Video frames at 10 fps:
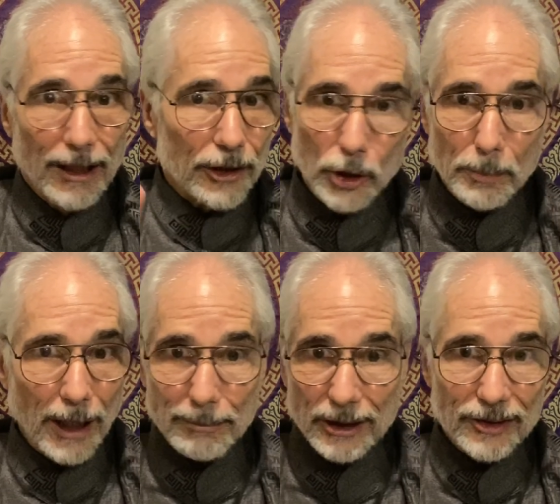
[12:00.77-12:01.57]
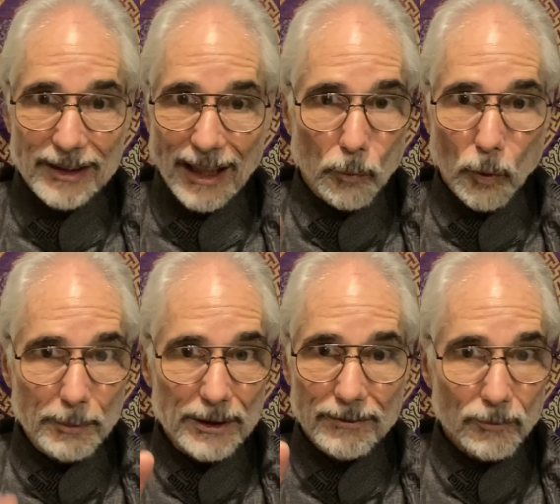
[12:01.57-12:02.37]
You probably just have
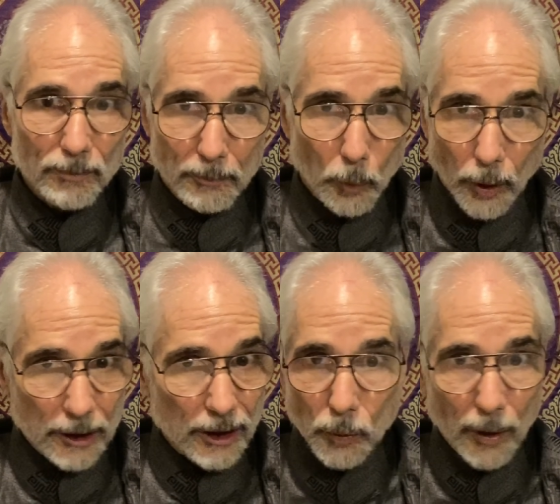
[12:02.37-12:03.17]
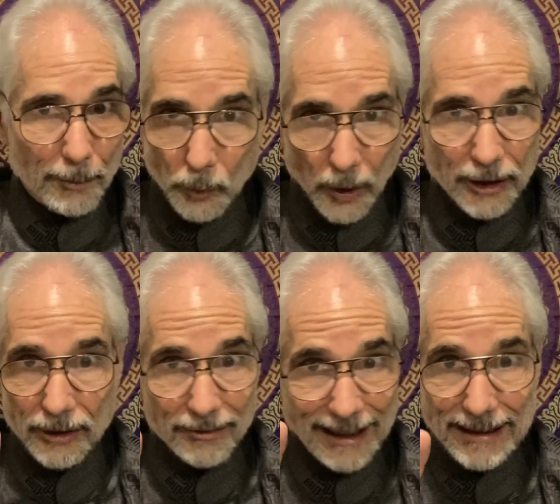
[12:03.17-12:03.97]
woman, worker,
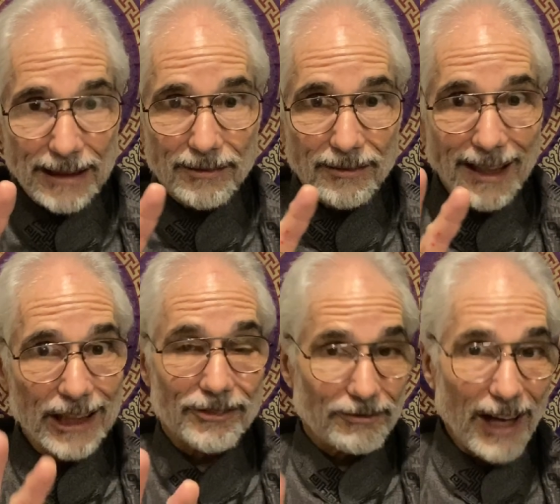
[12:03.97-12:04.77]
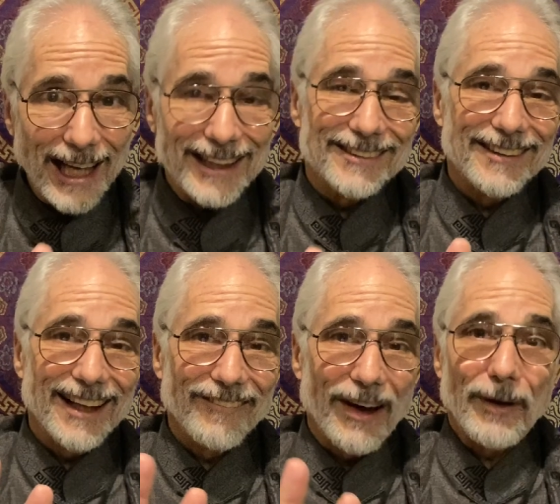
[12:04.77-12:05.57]
and that's it. And that's fine.
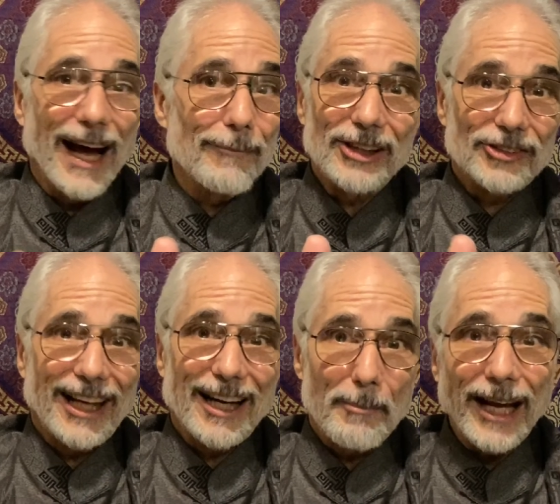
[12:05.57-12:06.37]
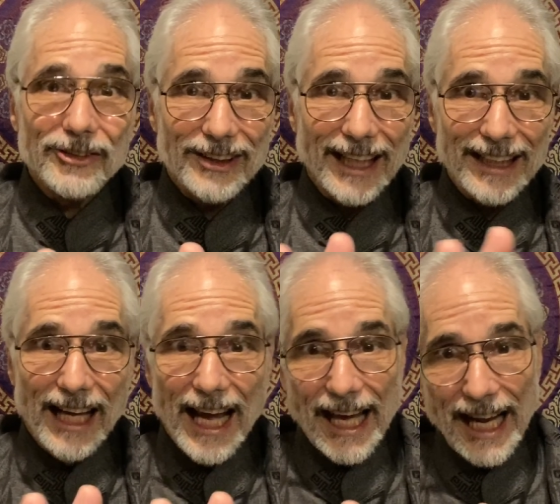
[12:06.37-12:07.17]
And I'm going to show you how to master that
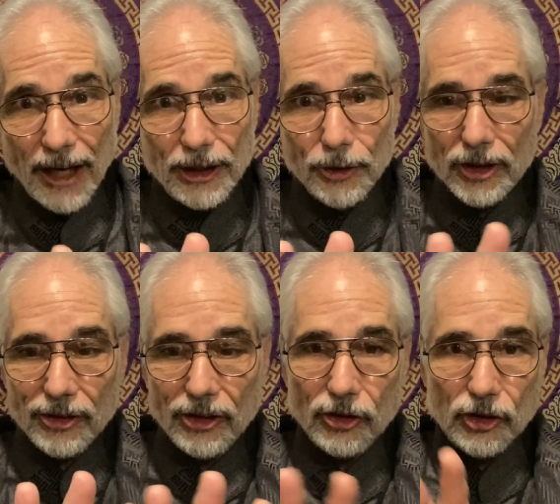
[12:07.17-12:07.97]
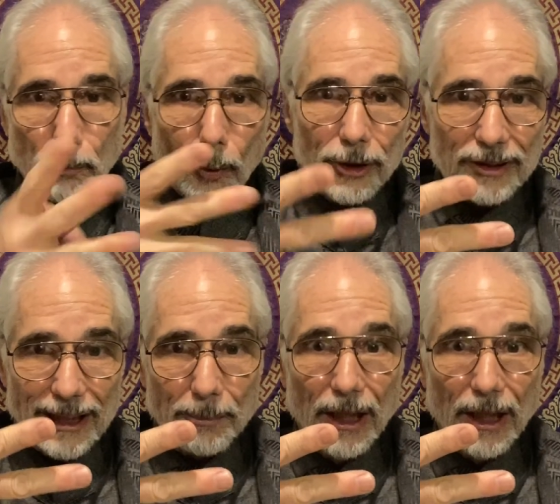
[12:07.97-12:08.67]
and how to use, because it's a support team.